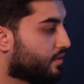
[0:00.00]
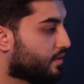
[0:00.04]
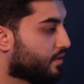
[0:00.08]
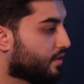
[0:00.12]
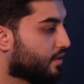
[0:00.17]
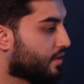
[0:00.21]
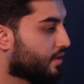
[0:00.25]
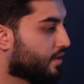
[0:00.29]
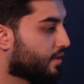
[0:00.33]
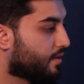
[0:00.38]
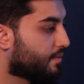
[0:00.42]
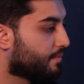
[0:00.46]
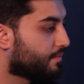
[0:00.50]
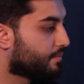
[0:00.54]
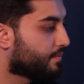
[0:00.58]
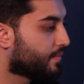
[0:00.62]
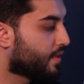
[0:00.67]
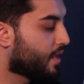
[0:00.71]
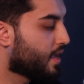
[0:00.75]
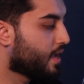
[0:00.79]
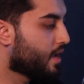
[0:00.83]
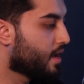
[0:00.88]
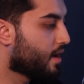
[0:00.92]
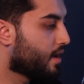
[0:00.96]

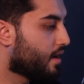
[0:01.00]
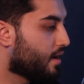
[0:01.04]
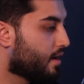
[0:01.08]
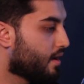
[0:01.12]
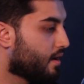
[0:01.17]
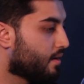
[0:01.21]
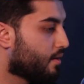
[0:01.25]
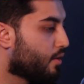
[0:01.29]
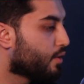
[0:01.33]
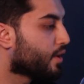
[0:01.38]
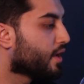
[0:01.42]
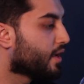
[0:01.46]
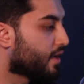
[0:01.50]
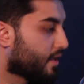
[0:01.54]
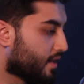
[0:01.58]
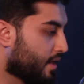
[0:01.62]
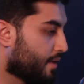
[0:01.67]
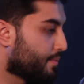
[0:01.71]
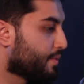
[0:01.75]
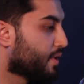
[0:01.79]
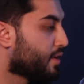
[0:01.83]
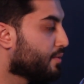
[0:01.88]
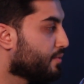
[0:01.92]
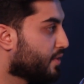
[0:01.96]
okay,
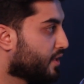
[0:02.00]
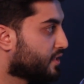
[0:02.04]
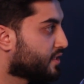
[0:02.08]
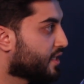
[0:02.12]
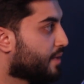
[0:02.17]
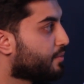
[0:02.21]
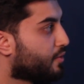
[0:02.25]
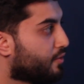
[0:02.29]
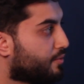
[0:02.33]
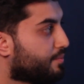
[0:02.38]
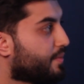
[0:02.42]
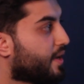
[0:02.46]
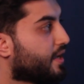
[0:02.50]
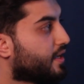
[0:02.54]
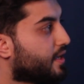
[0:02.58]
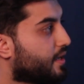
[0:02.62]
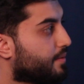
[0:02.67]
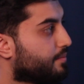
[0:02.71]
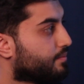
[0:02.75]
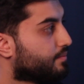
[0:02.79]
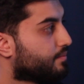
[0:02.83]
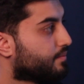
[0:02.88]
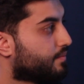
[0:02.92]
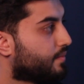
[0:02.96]
let me give you an example of my game.